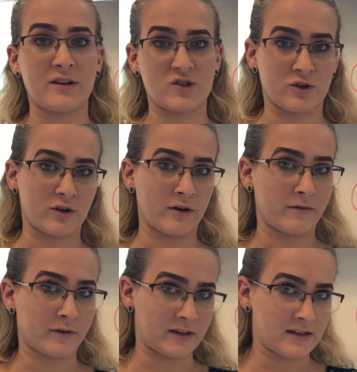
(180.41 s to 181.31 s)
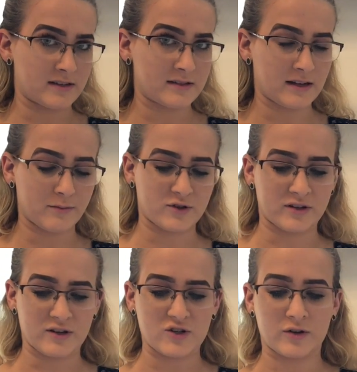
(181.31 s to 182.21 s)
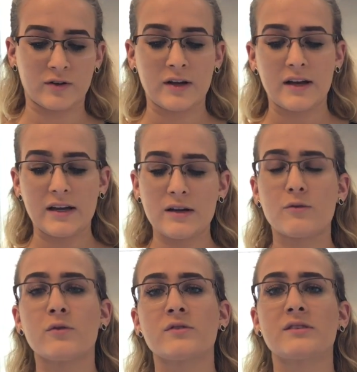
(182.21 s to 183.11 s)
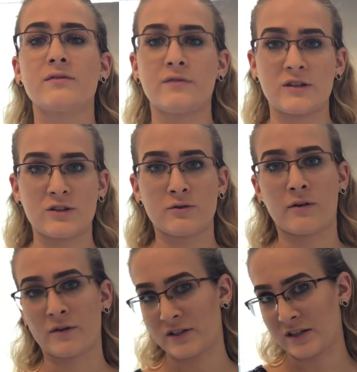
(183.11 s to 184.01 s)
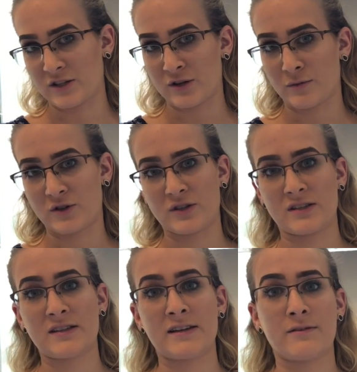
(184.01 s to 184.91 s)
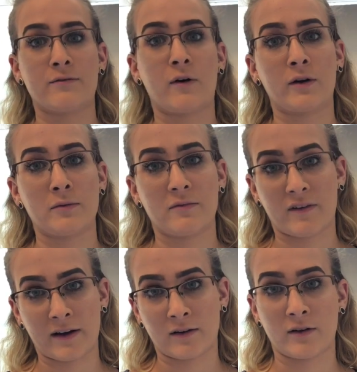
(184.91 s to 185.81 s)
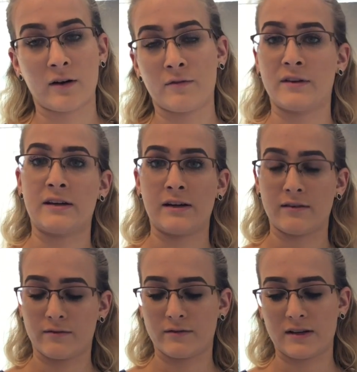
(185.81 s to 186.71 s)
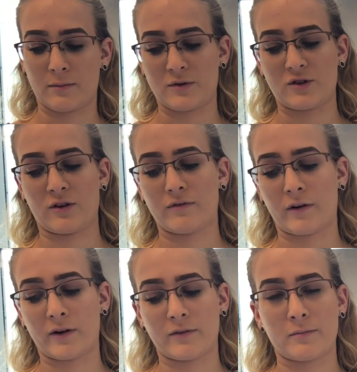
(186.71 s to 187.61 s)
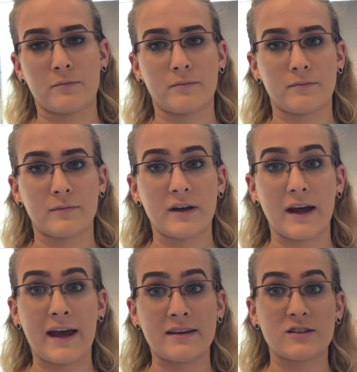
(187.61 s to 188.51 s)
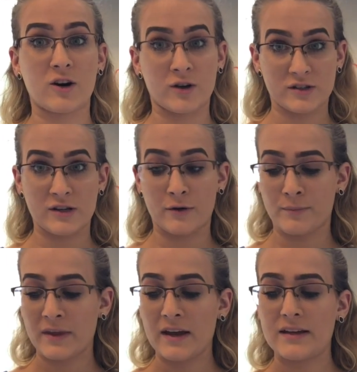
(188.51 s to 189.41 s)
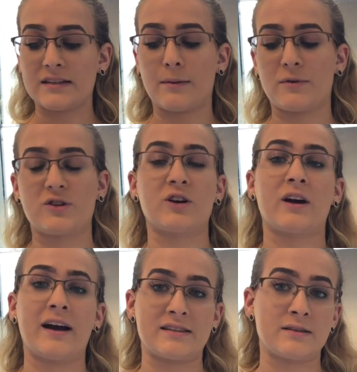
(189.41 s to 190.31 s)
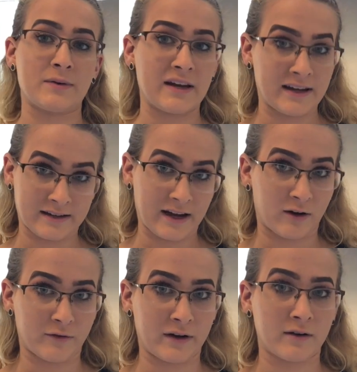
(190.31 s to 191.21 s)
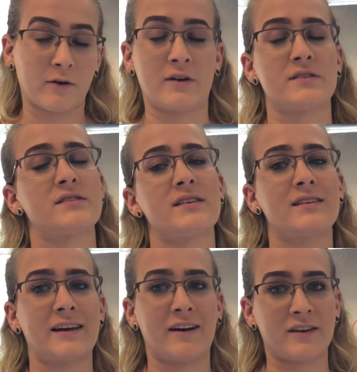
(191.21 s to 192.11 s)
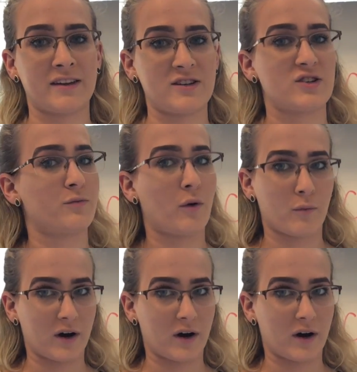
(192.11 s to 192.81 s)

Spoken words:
initial over the temperature initial, equals V2 over T2, which is the volume final over the temperature volume. And also, temperature has to be in Kelvin, or else the calculation won't